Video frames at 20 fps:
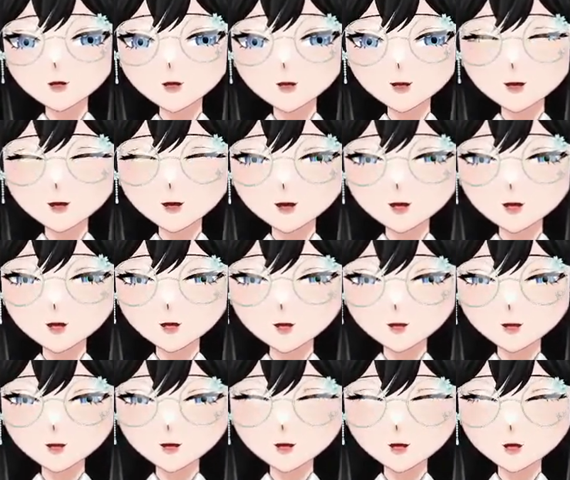And
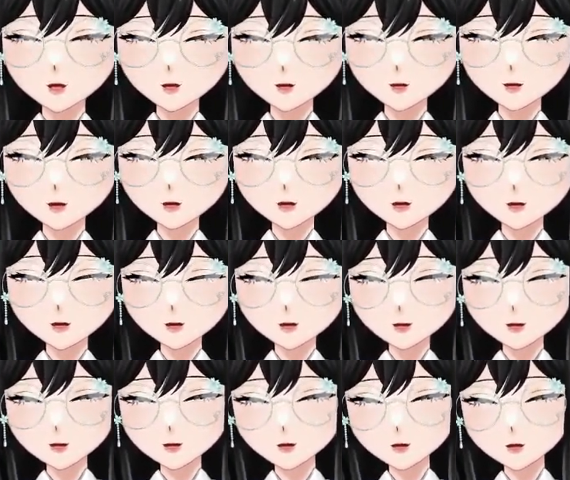this one's just a
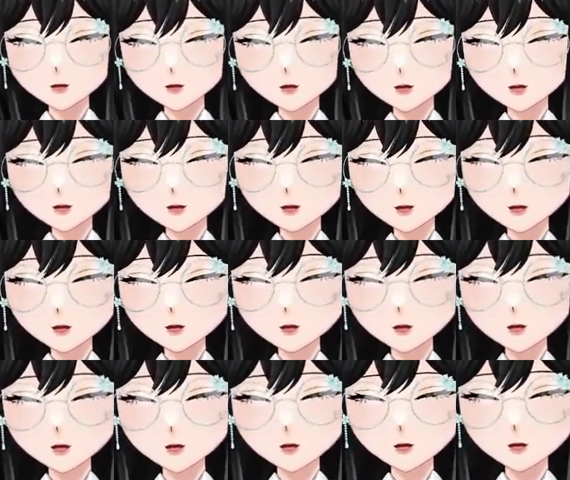different
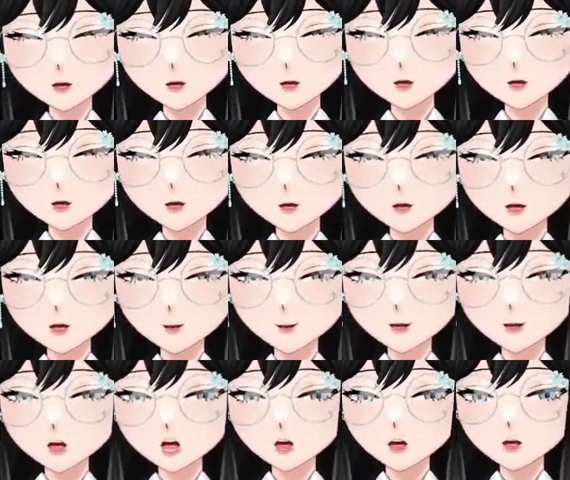picture. You have the
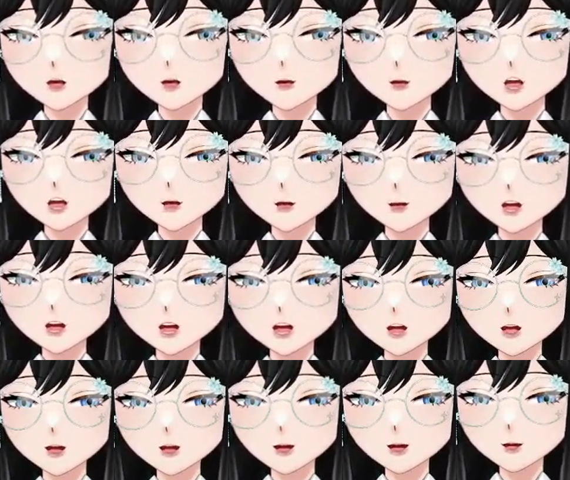octamer being
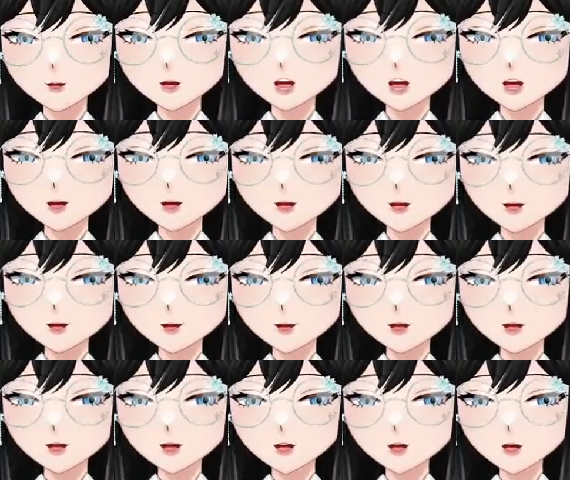displaced
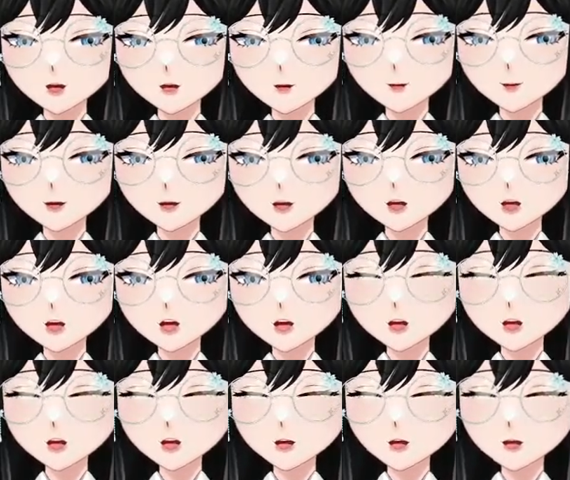enough, and
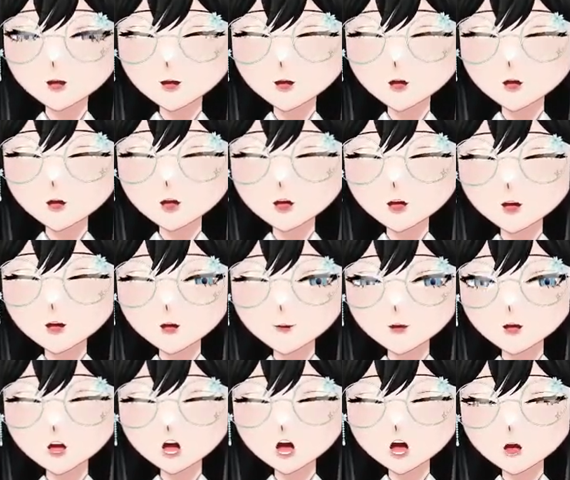then it's now a little bit
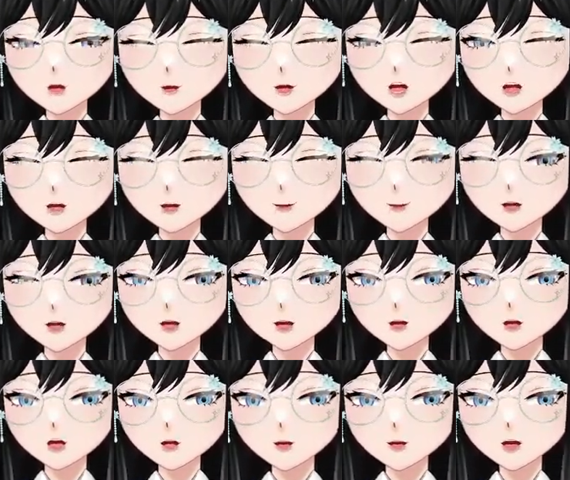open, and
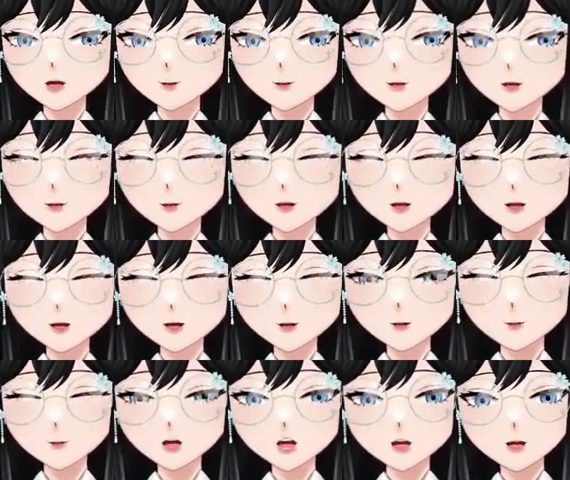RNA polymerase can
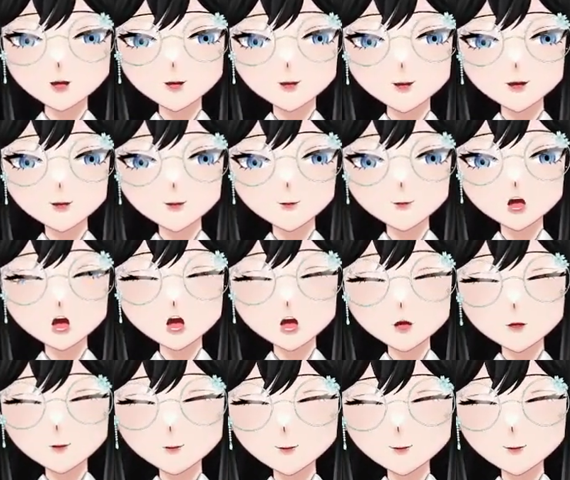bind, and boom.